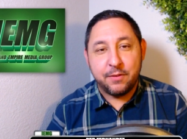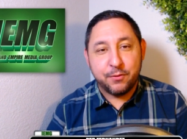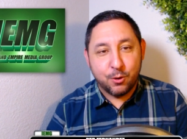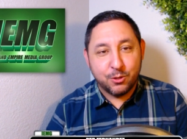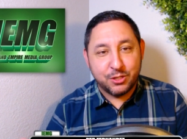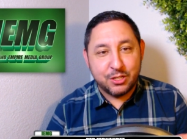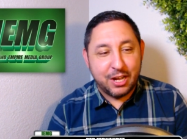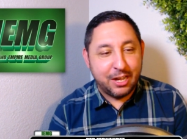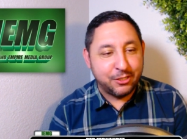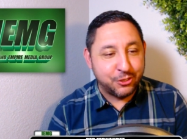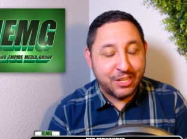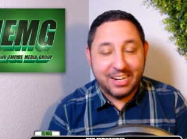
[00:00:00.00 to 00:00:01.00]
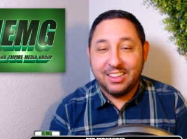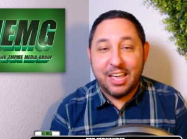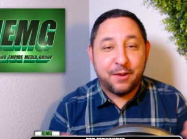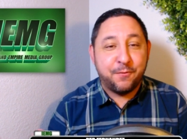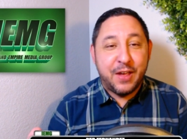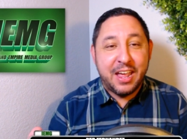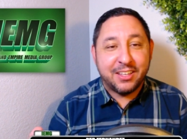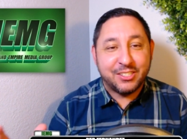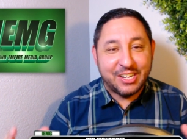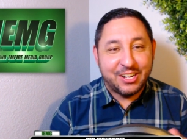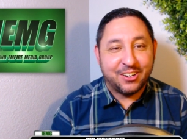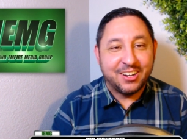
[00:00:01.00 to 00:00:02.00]
And of course, the Dodgers got a lot of
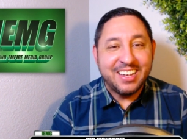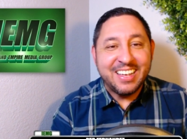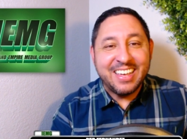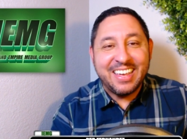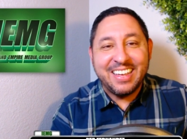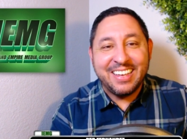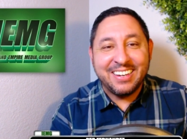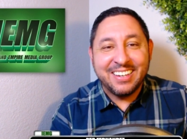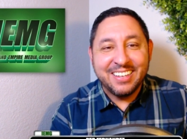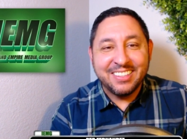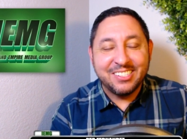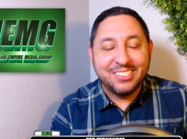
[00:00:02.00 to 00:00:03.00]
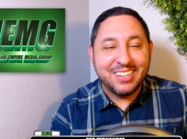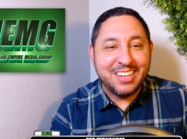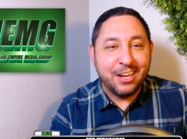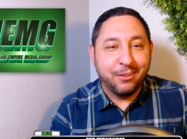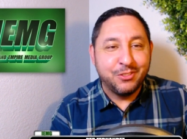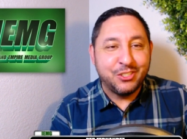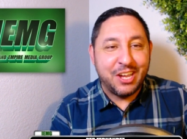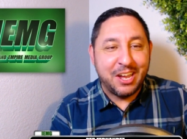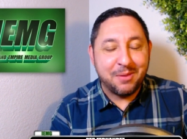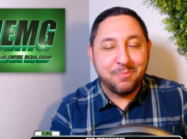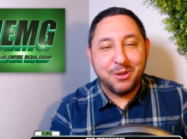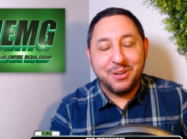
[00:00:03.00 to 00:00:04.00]
fans here in the city of
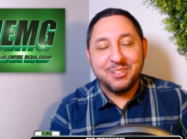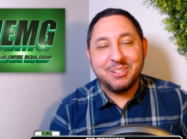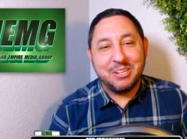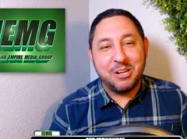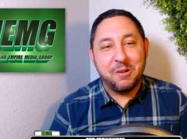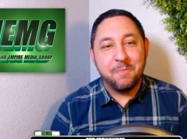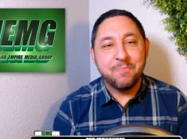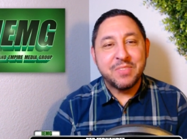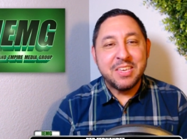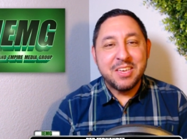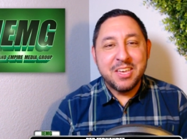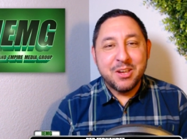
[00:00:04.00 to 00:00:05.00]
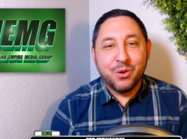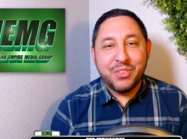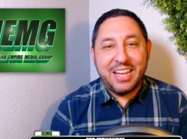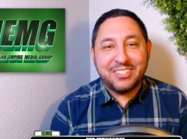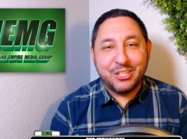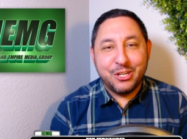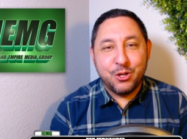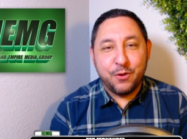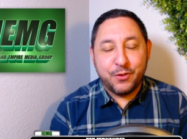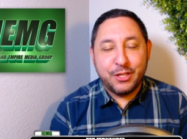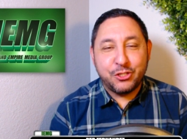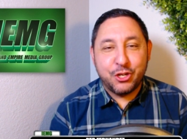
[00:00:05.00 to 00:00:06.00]
San Bernardino. Well, that's going to
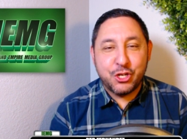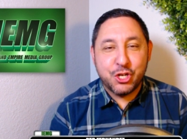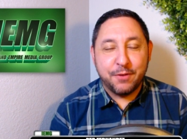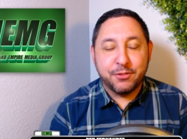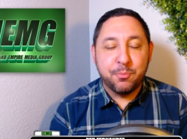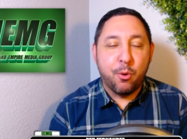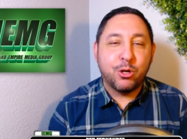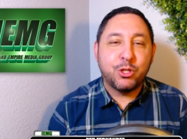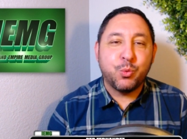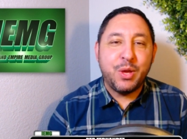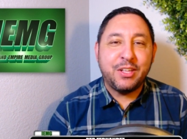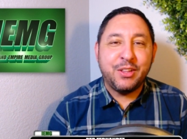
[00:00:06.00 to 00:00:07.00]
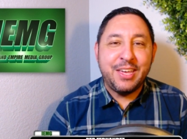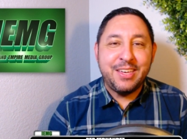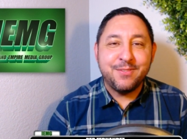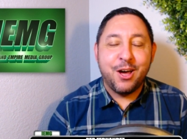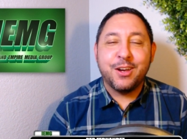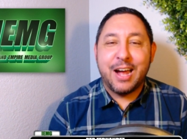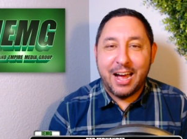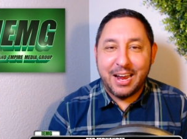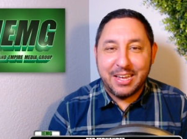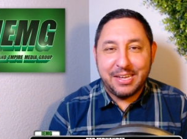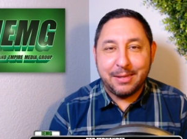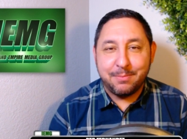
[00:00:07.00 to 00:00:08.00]
do it for this edition of Sports Weekly on
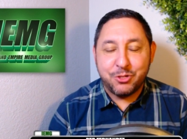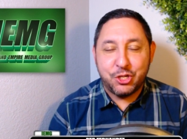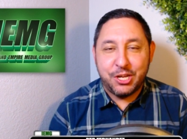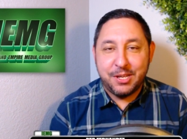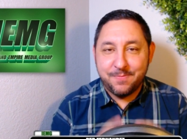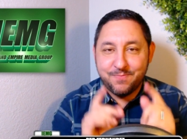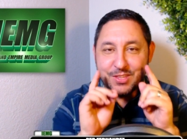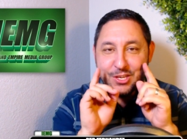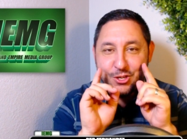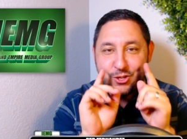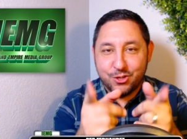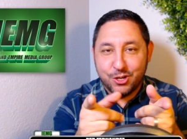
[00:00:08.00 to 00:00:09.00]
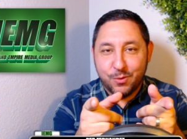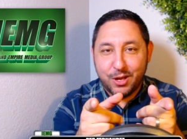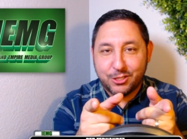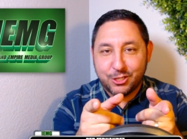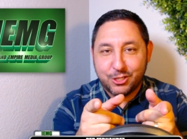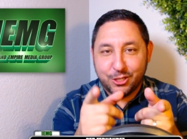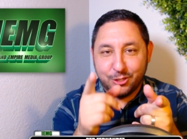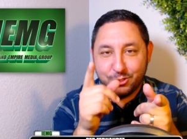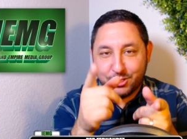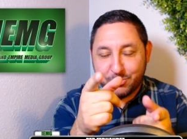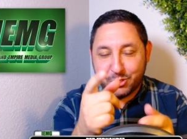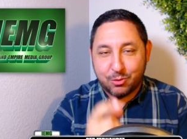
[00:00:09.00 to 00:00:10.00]
IEMG. You know what to
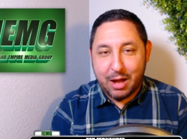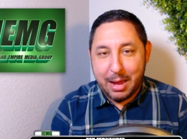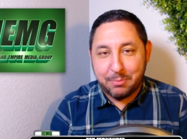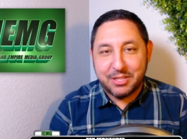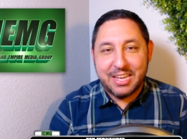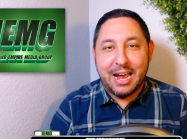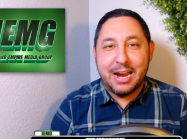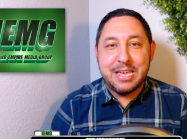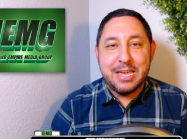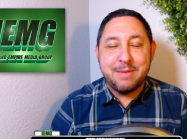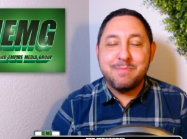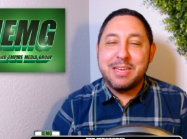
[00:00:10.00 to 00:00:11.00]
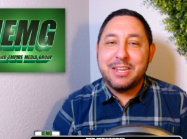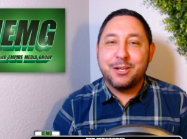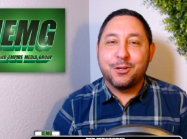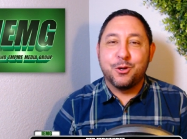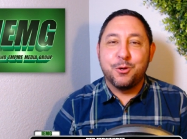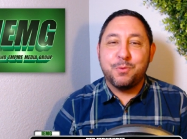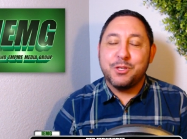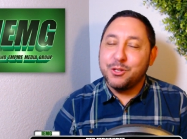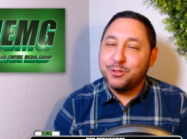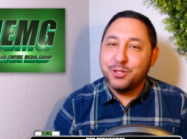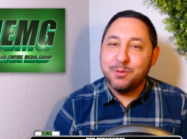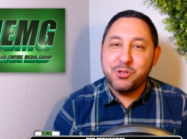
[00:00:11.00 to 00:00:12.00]
do. Subscribe to the IE Media Group
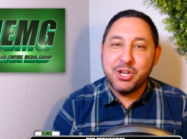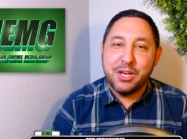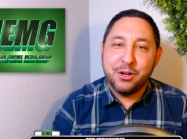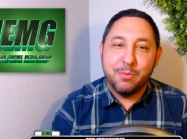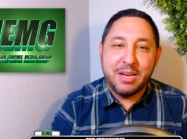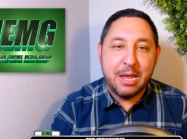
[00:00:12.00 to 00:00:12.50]
YouTube channel.